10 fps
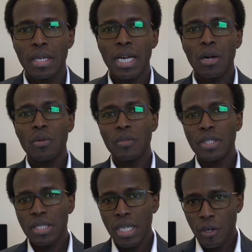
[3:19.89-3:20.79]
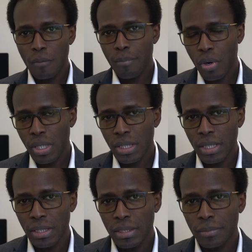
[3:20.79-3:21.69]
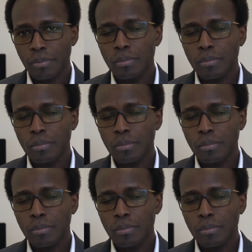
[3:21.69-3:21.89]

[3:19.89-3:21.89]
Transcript: Now, the second point is